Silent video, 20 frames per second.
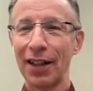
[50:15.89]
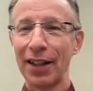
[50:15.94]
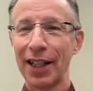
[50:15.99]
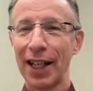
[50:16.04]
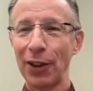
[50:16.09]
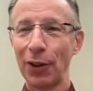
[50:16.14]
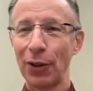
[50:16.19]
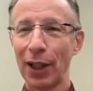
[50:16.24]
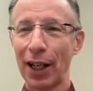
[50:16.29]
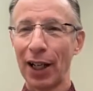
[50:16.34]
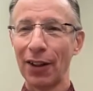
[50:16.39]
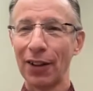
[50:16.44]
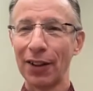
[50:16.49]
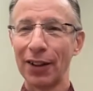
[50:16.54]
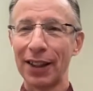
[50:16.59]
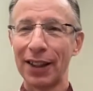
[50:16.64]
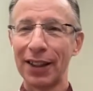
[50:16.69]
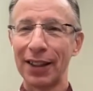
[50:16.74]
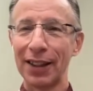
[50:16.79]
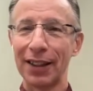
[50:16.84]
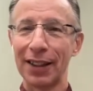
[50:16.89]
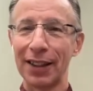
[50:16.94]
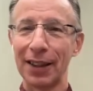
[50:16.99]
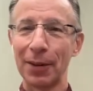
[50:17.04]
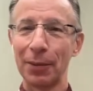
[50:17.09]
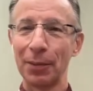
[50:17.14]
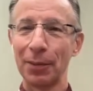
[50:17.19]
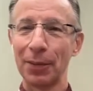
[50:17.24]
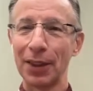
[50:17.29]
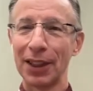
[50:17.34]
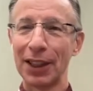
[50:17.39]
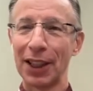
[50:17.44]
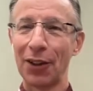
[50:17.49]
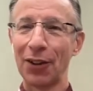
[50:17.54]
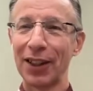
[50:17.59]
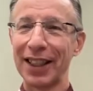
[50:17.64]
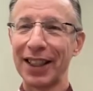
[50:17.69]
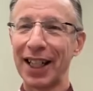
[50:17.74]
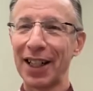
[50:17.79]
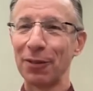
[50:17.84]
Thank you, Allan, and
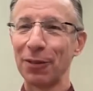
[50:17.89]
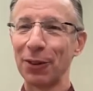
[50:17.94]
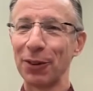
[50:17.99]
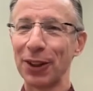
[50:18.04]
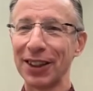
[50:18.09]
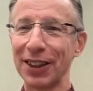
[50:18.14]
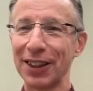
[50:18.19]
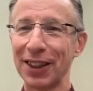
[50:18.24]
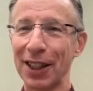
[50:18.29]
Sharon, again for your